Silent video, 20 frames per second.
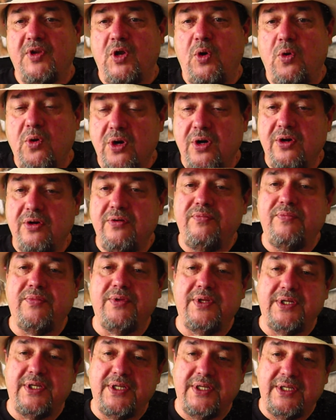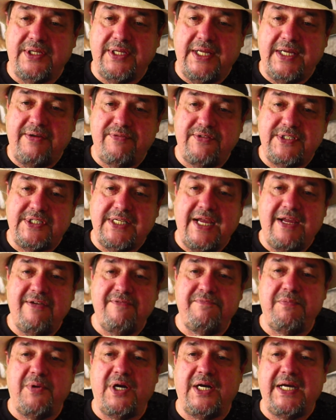or they've
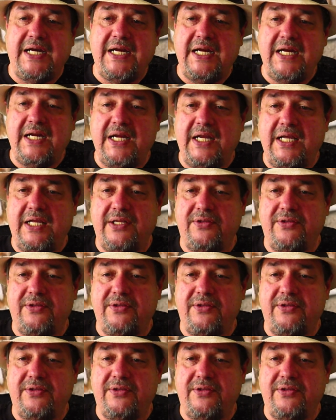saved money